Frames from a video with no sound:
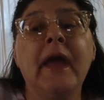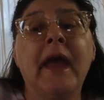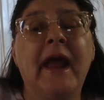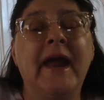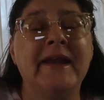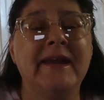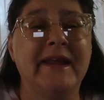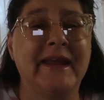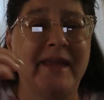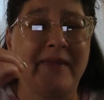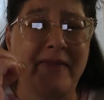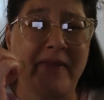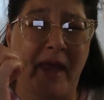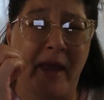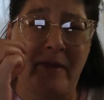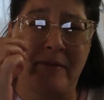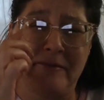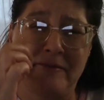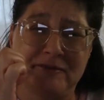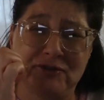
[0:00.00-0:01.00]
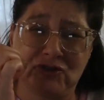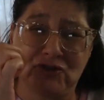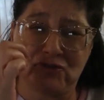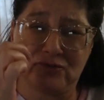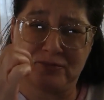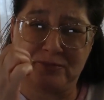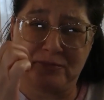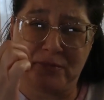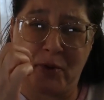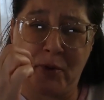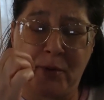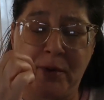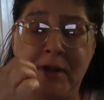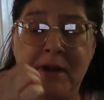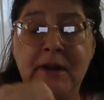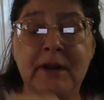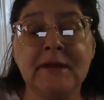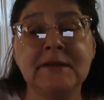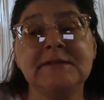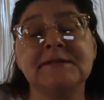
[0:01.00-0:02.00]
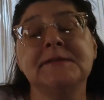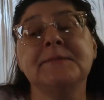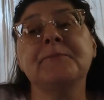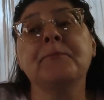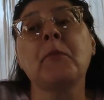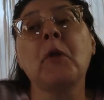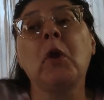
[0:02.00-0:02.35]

and you get that burniness.